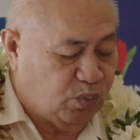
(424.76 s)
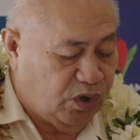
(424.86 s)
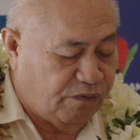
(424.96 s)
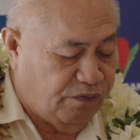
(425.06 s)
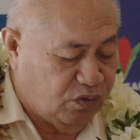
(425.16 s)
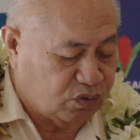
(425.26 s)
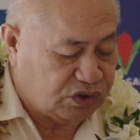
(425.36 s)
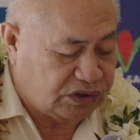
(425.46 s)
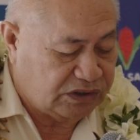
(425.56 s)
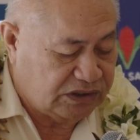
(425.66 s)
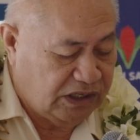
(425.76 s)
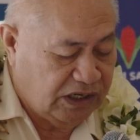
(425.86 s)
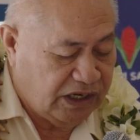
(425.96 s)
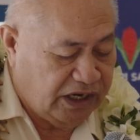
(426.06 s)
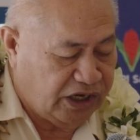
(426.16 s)
workforce,
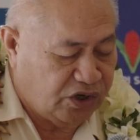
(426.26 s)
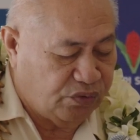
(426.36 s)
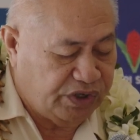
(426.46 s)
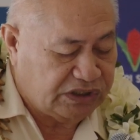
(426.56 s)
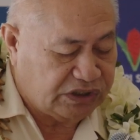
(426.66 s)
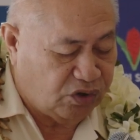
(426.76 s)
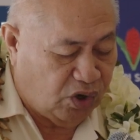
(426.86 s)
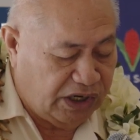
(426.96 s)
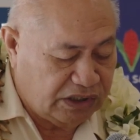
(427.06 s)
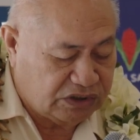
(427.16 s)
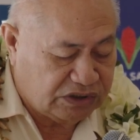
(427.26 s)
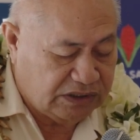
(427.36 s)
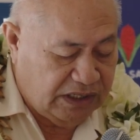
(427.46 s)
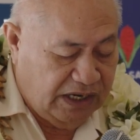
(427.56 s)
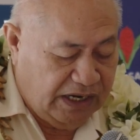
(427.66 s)
increase knowledge
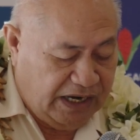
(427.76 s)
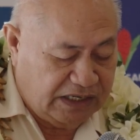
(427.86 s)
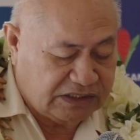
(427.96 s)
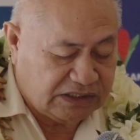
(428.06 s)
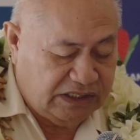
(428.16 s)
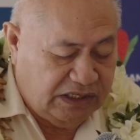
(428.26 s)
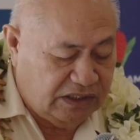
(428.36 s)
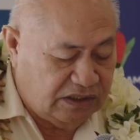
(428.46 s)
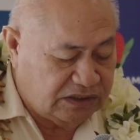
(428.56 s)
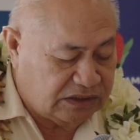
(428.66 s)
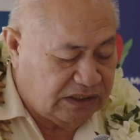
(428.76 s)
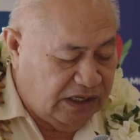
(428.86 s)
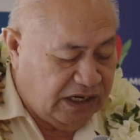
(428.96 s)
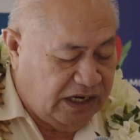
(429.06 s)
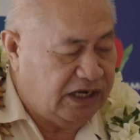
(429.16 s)
and skills,
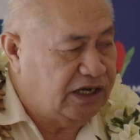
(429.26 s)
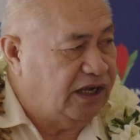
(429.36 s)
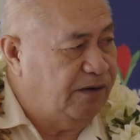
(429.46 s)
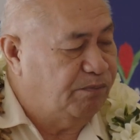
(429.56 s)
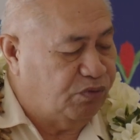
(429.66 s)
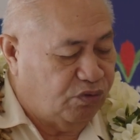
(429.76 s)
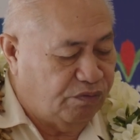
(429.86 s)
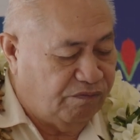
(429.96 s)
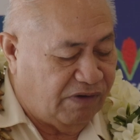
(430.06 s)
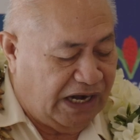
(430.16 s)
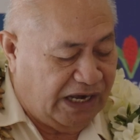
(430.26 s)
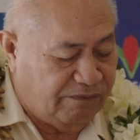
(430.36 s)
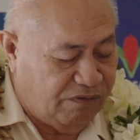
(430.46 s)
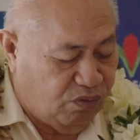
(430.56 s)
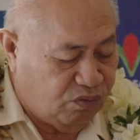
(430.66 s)
and improve
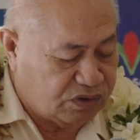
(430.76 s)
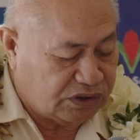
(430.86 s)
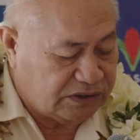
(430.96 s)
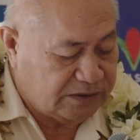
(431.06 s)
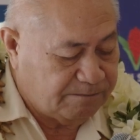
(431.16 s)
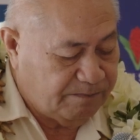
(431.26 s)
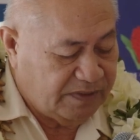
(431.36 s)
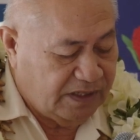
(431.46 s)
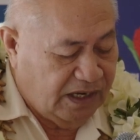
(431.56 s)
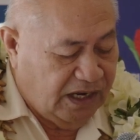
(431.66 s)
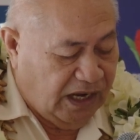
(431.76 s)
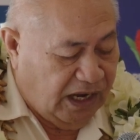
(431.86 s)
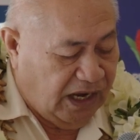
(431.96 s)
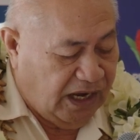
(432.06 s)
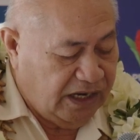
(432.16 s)
livelihoods.
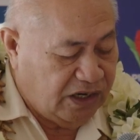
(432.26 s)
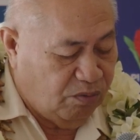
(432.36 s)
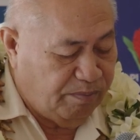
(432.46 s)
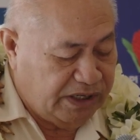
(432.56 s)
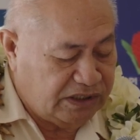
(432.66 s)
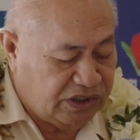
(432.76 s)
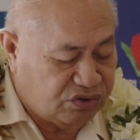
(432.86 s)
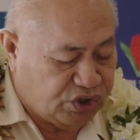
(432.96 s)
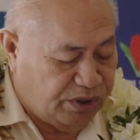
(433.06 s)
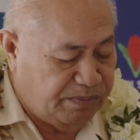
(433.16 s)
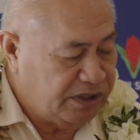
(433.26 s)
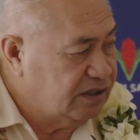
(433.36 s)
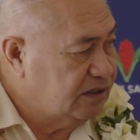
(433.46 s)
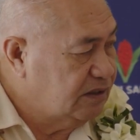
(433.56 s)
I commend the Chairman,